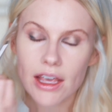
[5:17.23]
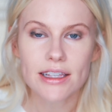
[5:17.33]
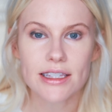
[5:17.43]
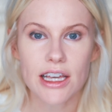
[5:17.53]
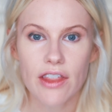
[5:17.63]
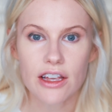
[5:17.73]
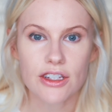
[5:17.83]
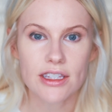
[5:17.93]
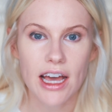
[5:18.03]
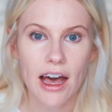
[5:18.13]
See how that
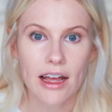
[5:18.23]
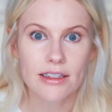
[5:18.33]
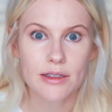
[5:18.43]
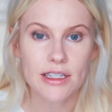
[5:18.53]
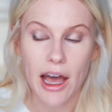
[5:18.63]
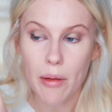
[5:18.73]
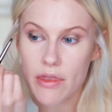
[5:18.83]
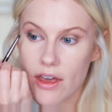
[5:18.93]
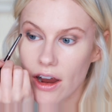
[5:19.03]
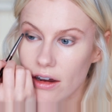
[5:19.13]
just adds
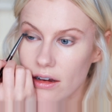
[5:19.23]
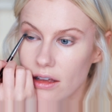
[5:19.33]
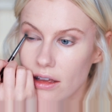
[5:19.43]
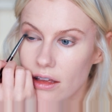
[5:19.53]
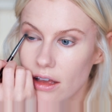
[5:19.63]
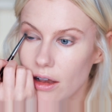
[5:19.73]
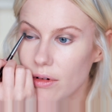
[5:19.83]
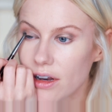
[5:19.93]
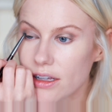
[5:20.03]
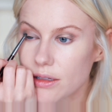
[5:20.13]
depth there? I
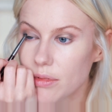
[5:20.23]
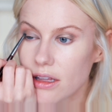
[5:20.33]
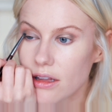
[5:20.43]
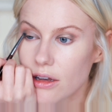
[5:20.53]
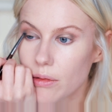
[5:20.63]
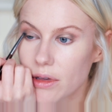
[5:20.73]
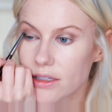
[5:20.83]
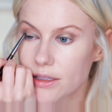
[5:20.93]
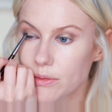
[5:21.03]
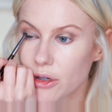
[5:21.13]
want it to be a little bit
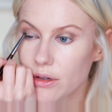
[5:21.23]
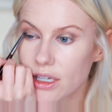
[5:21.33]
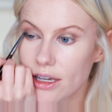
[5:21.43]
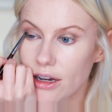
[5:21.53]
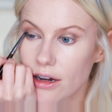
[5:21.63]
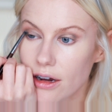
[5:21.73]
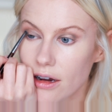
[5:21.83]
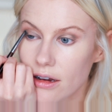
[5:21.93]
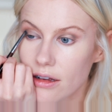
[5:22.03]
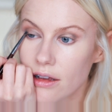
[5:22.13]
smokier